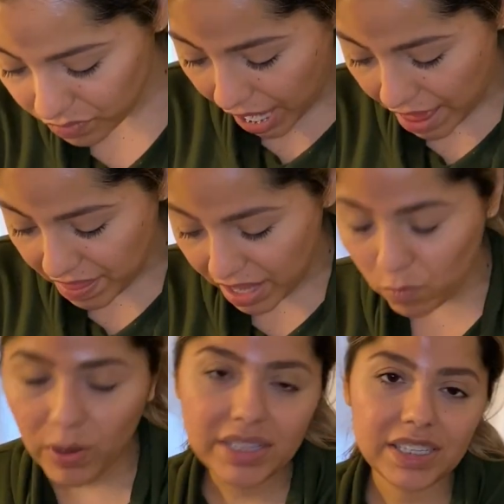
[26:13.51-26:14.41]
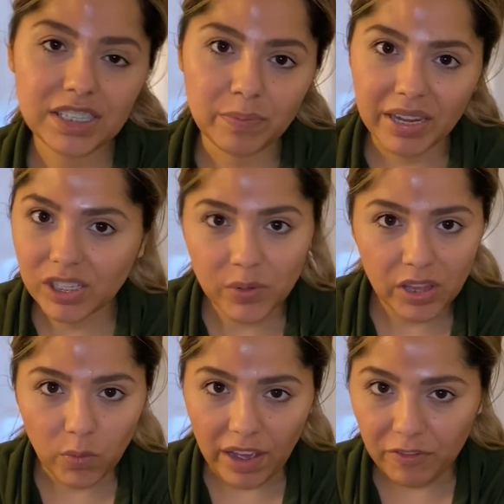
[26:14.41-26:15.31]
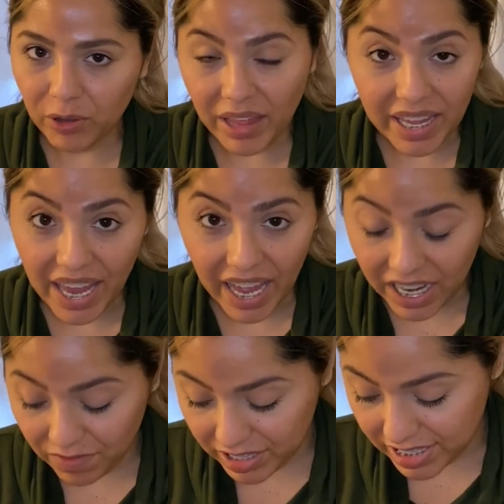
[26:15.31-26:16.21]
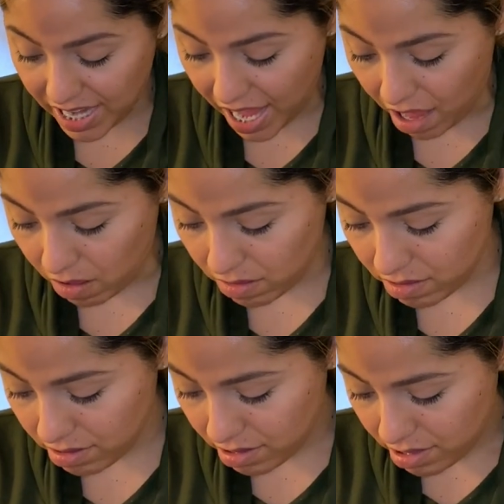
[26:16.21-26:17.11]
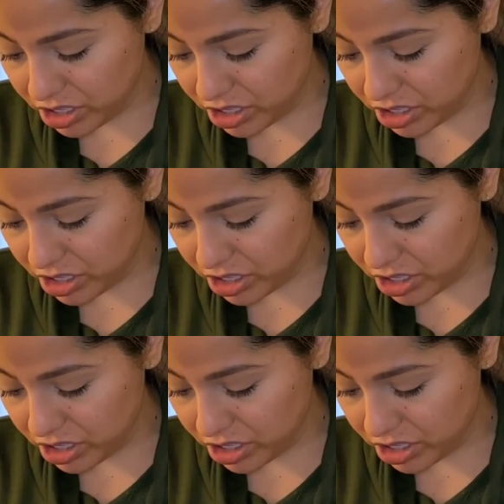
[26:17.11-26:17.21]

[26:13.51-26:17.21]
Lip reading: And then once it's mixed with the wet food, they can't even tell.